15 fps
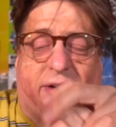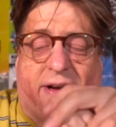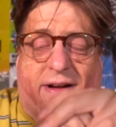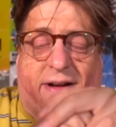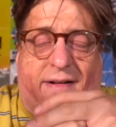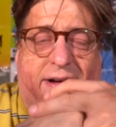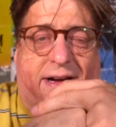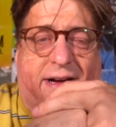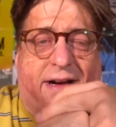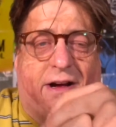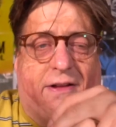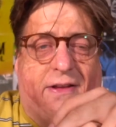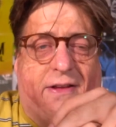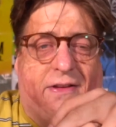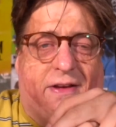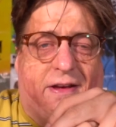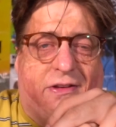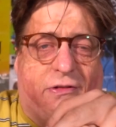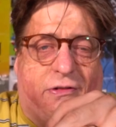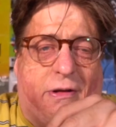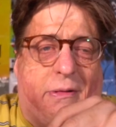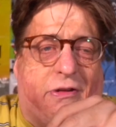and all these
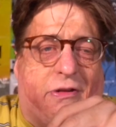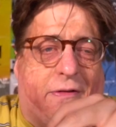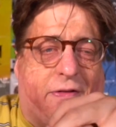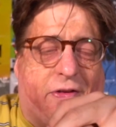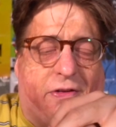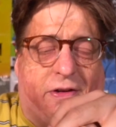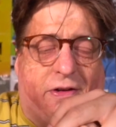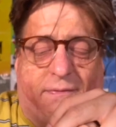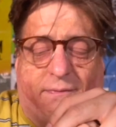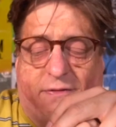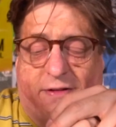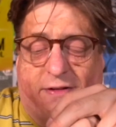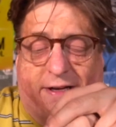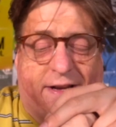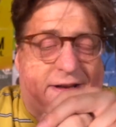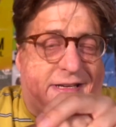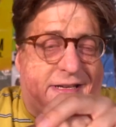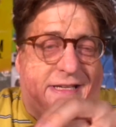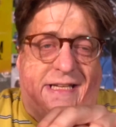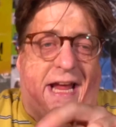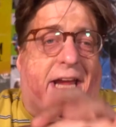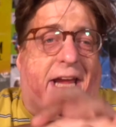streaming services are fucking
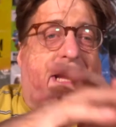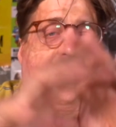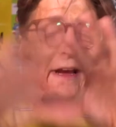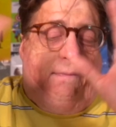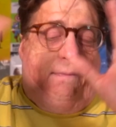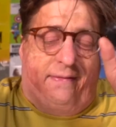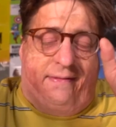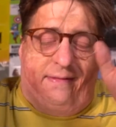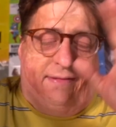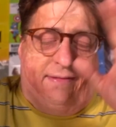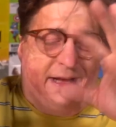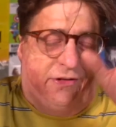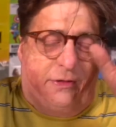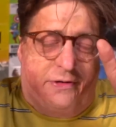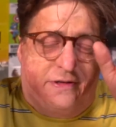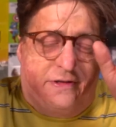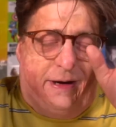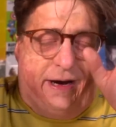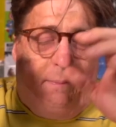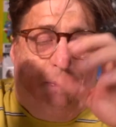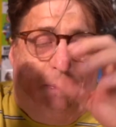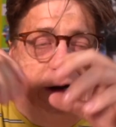tanking and not doing so
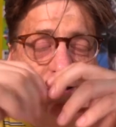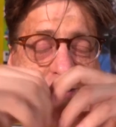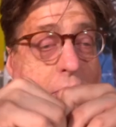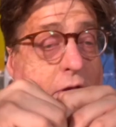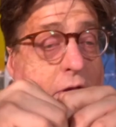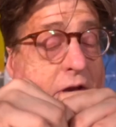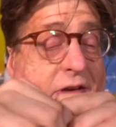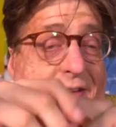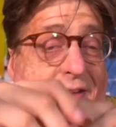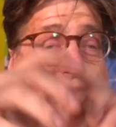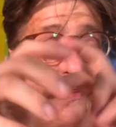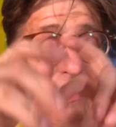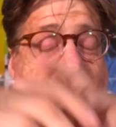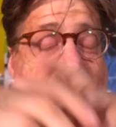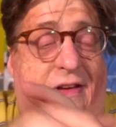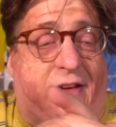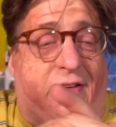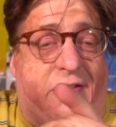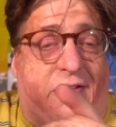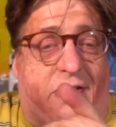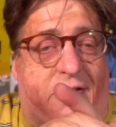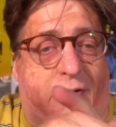hot, apparently, other than Disney,
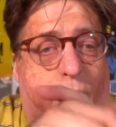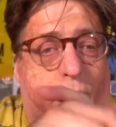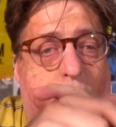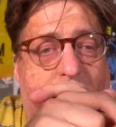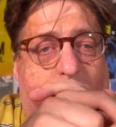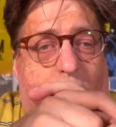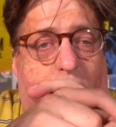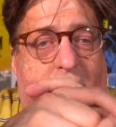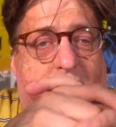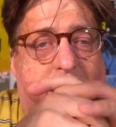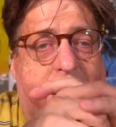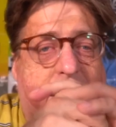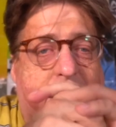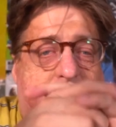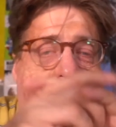because Disney rules the world,